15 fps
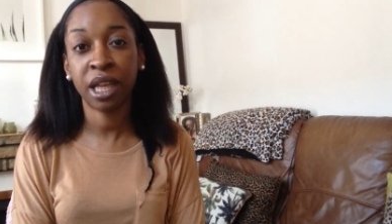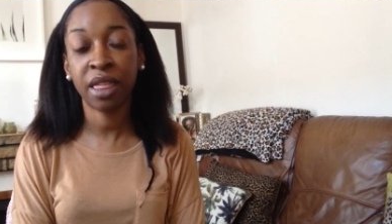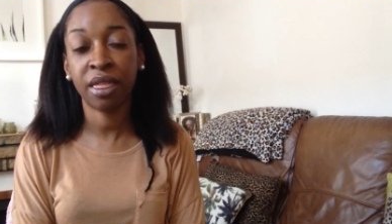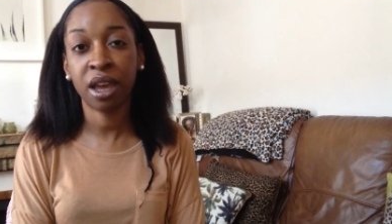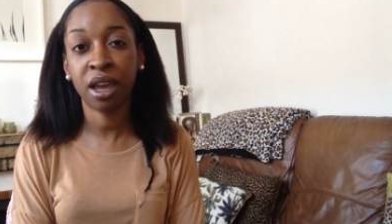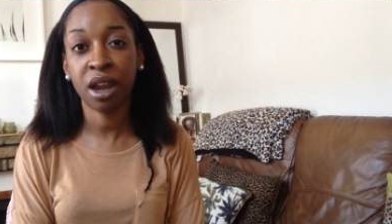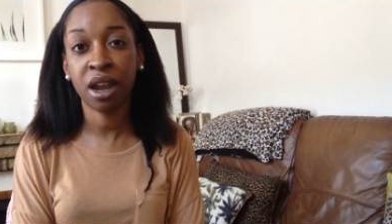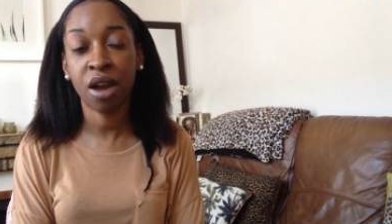and
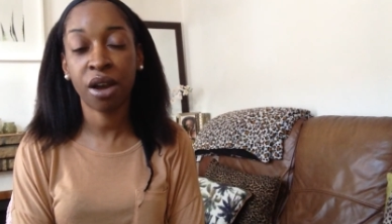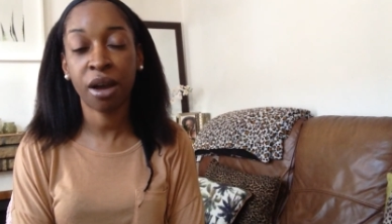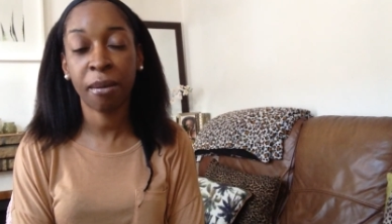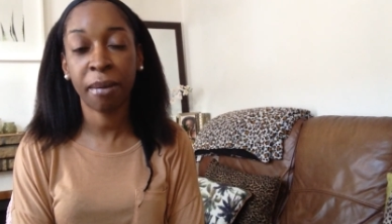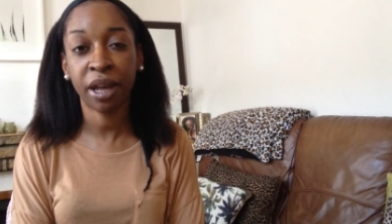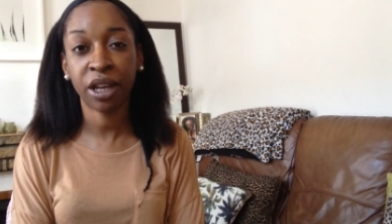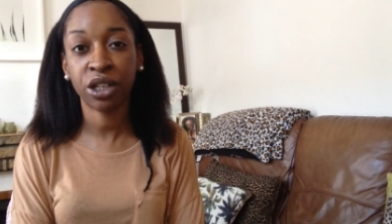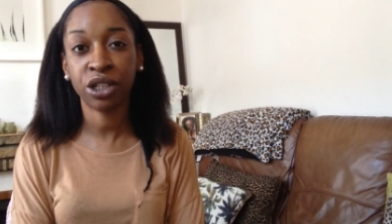then I'll come
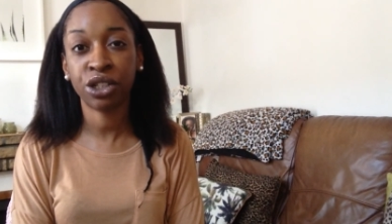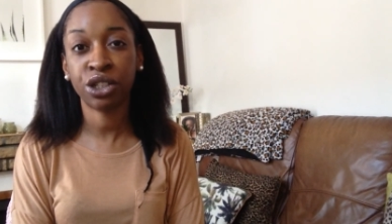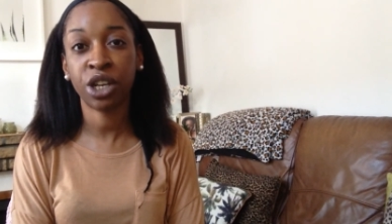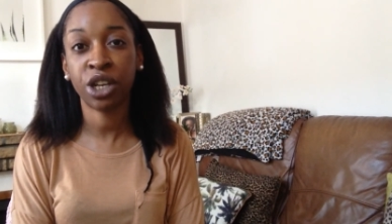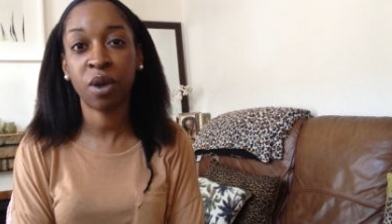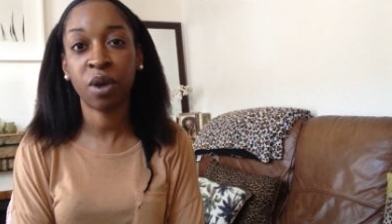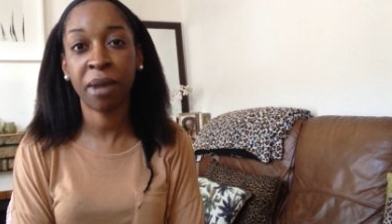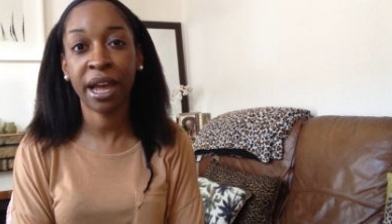back and show
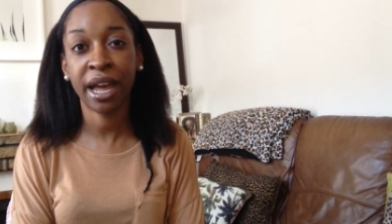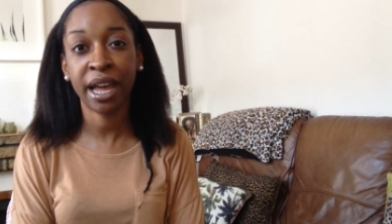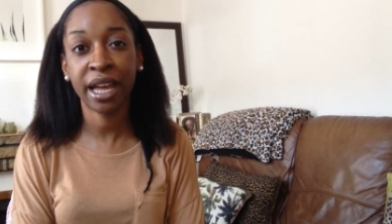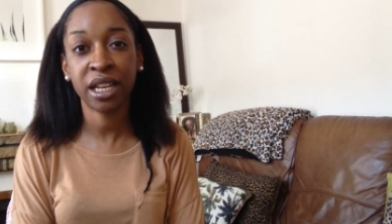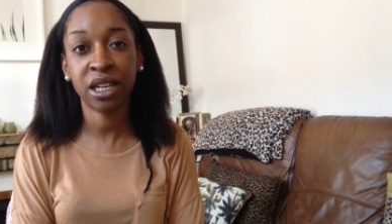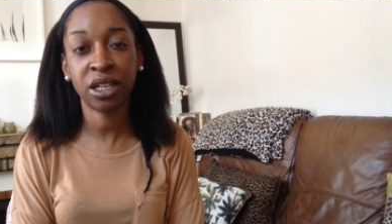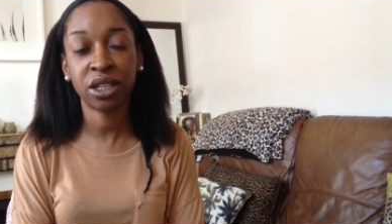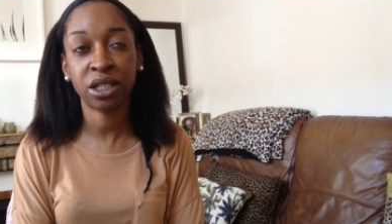you what my
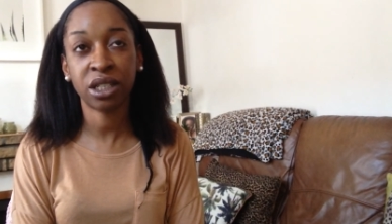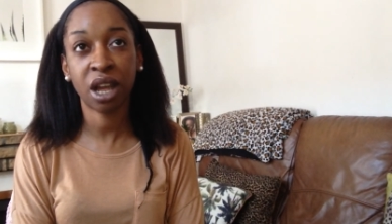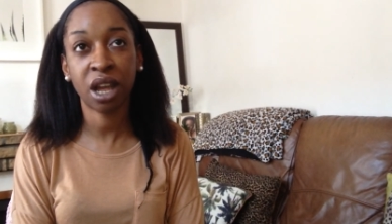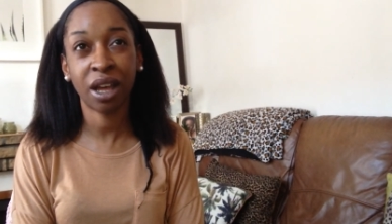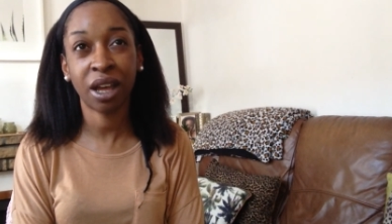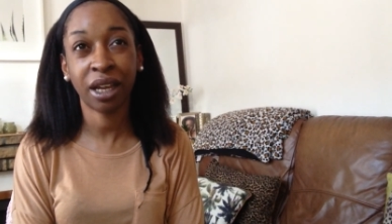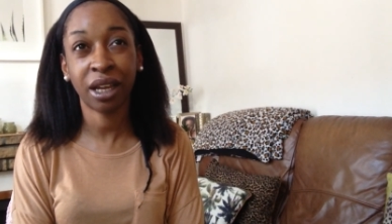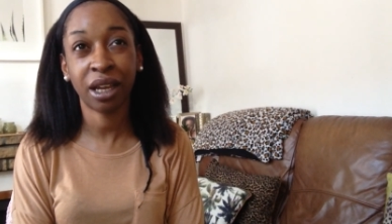hair looks
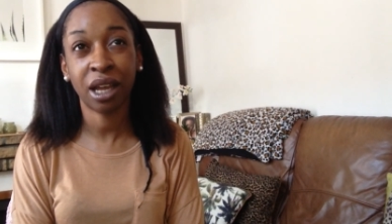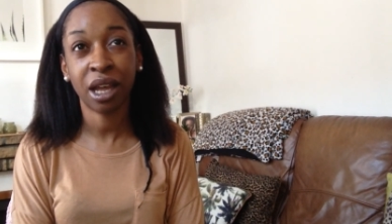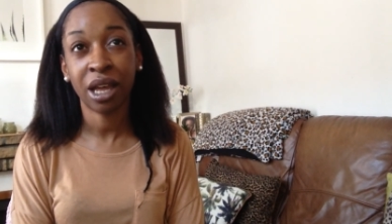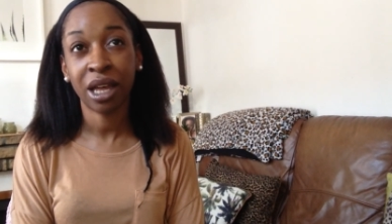like